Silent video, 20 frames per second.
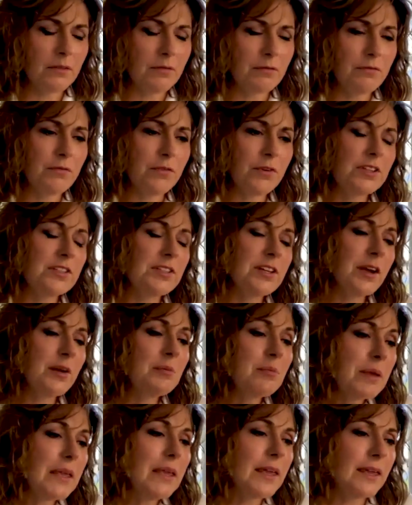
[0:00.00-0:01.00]
for the time
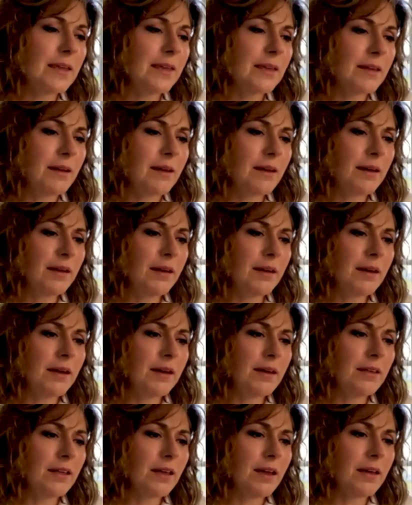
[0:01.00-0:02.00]
being,
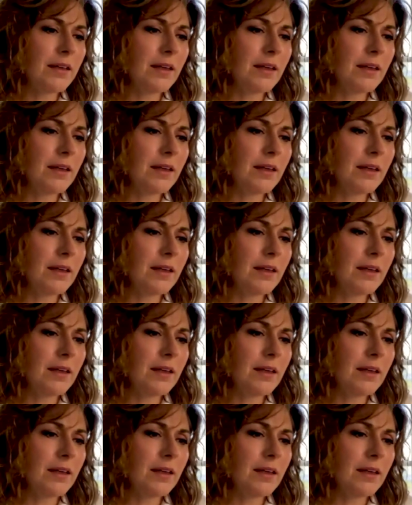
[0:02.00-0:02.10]
I